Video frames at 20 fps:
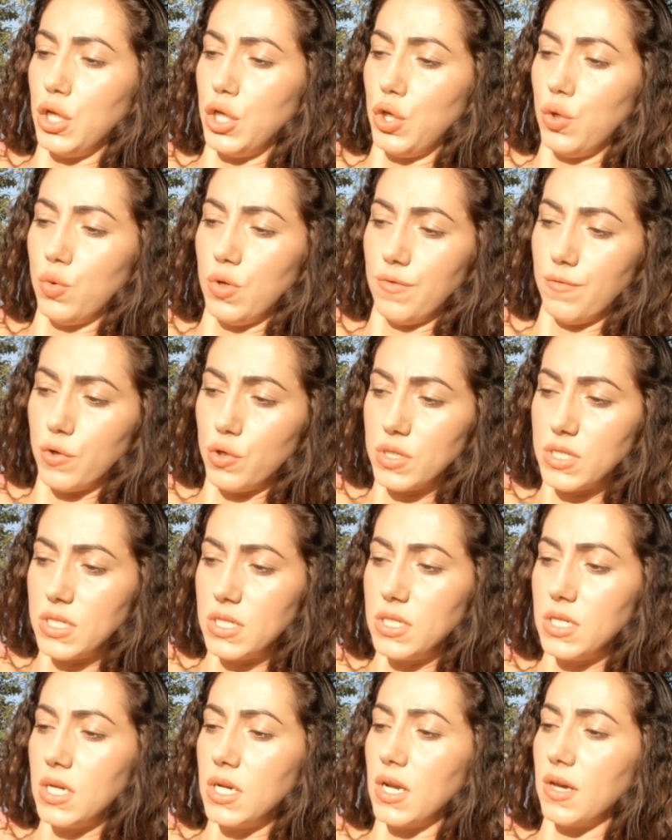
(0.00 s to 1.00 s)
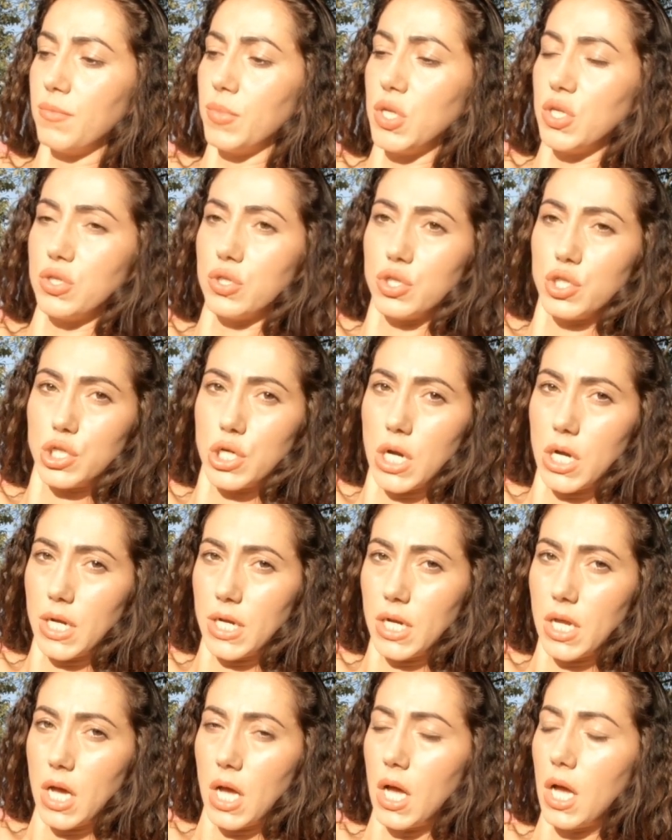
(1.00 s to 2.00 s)
university and I've been to
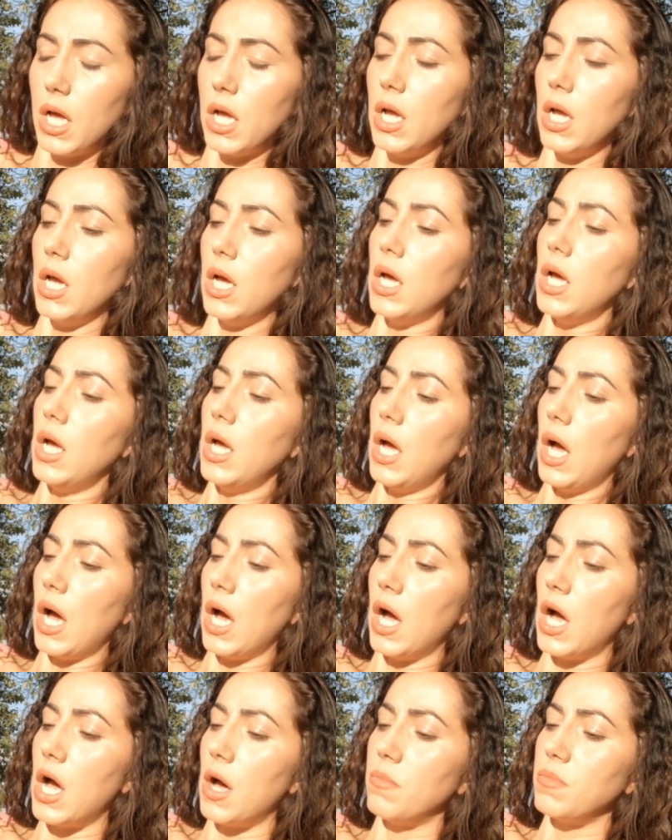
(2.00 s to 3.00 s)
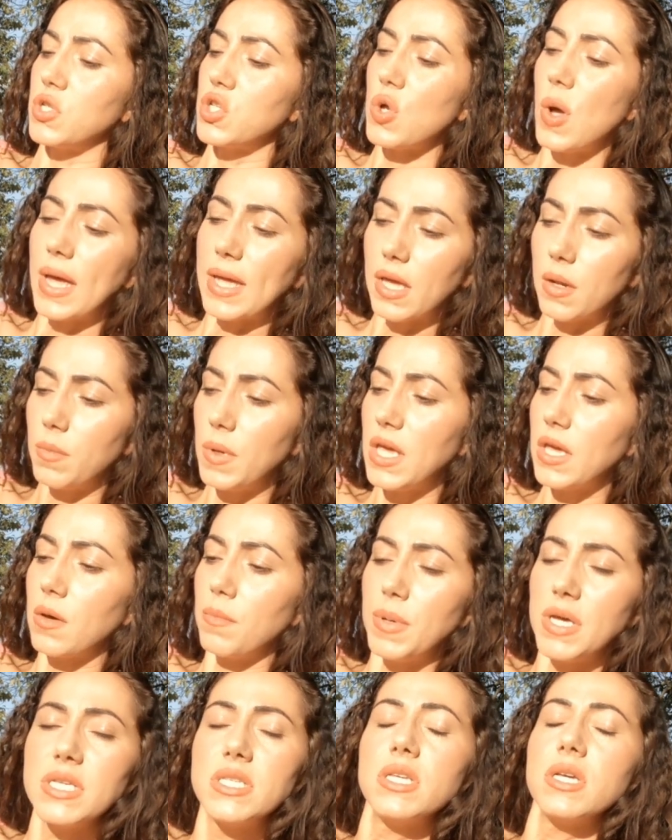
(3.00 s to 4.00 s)
China, so I can make
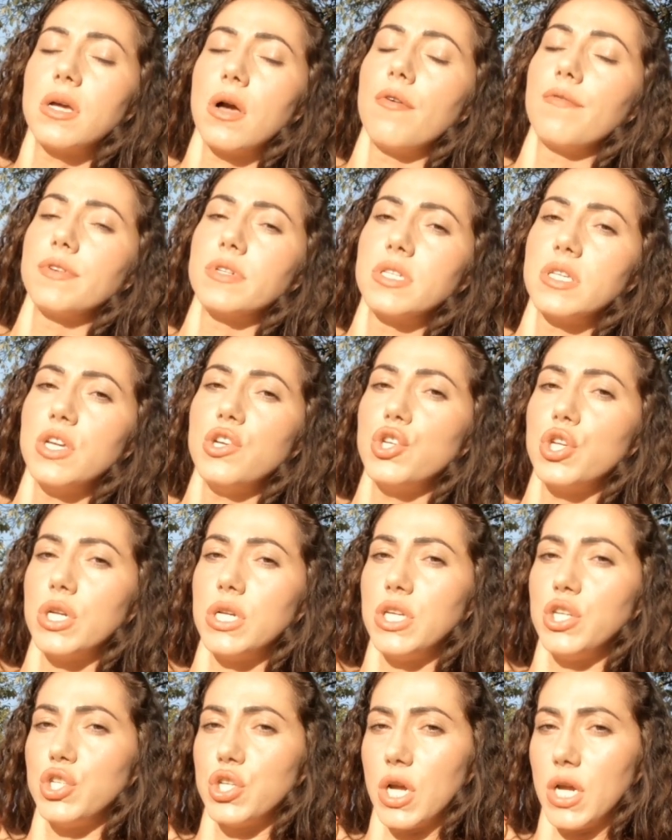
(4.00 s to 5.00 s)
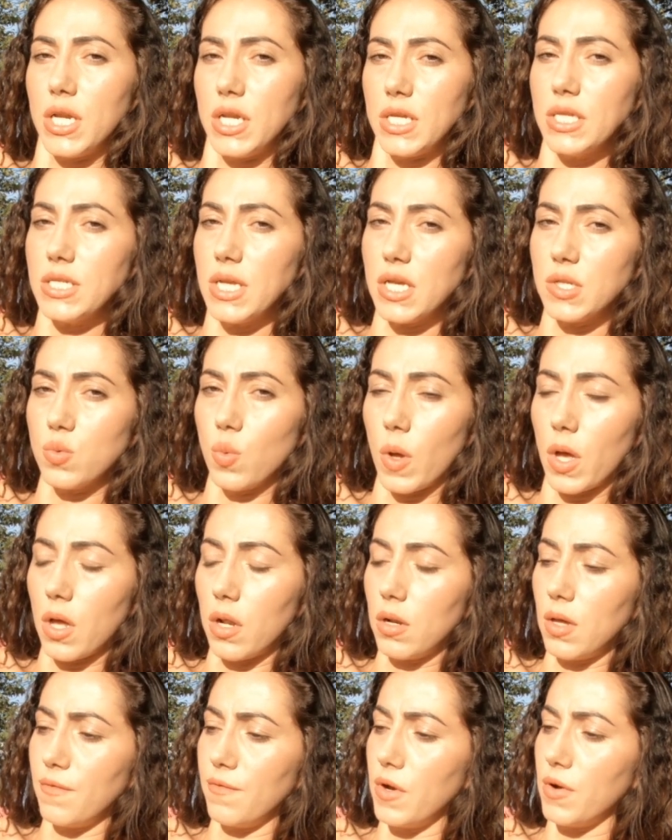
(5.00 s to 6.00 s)
a basic conversation in Chinese as
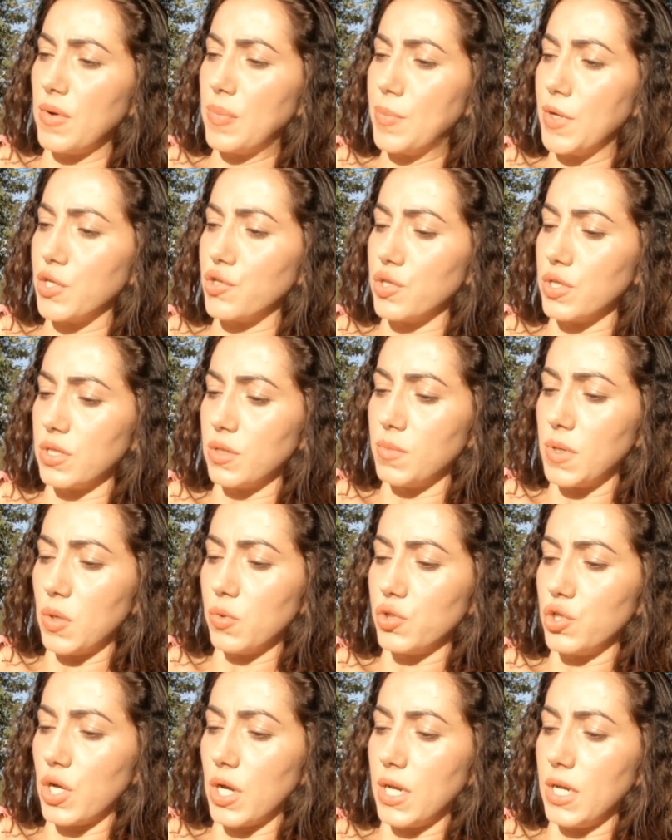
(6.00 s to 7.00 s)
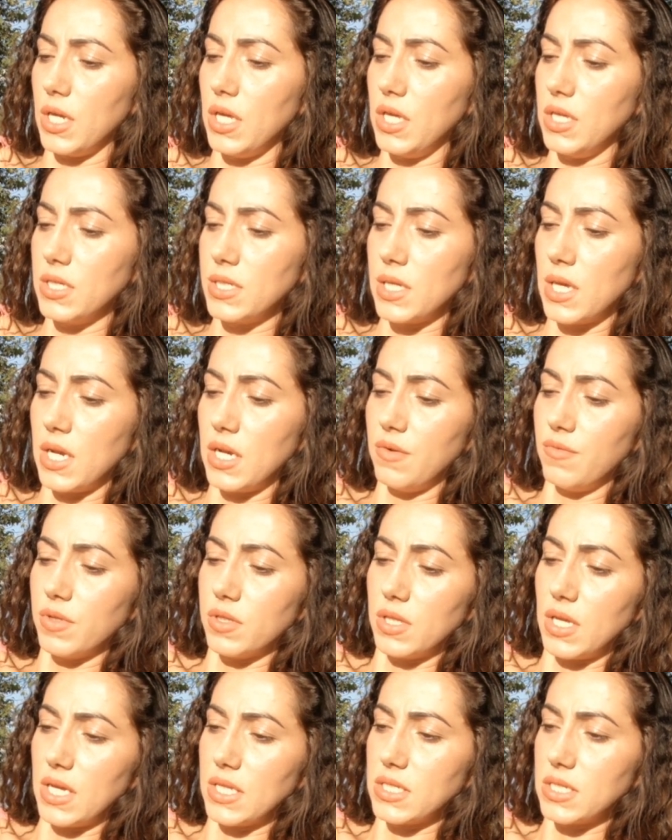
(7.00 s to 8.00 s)
well. I'm very passionate about Chinese, and
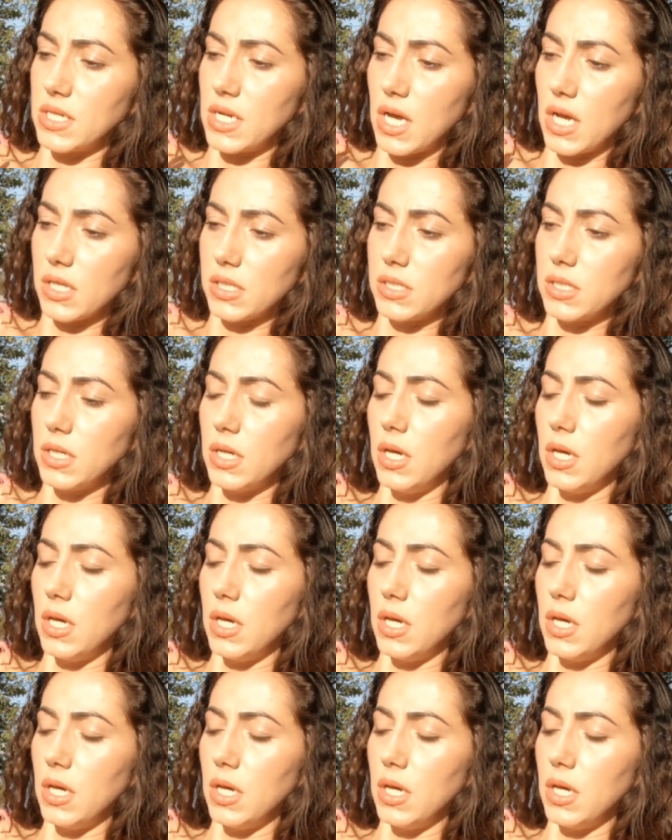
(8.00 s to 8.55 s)
even that's not